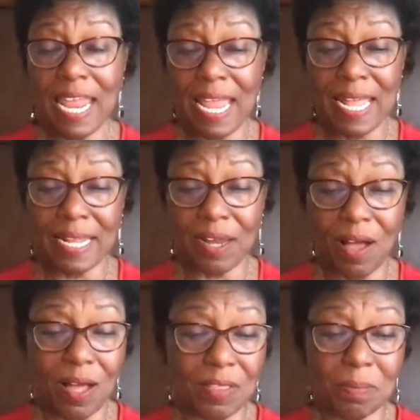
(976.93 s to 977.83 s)
and
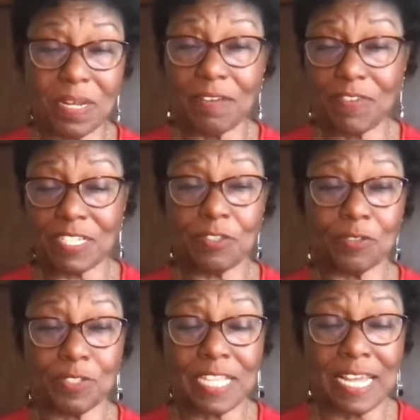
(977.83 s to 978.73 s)
all the blood
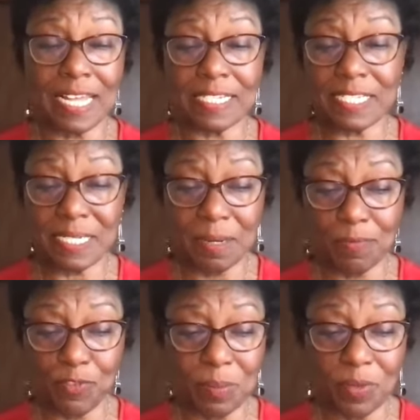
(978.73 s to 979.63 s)
vessels that
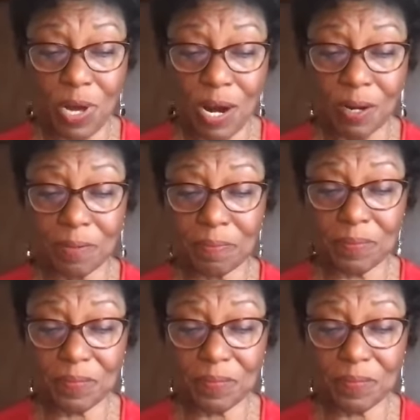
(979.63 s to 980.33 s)
stem from the heart.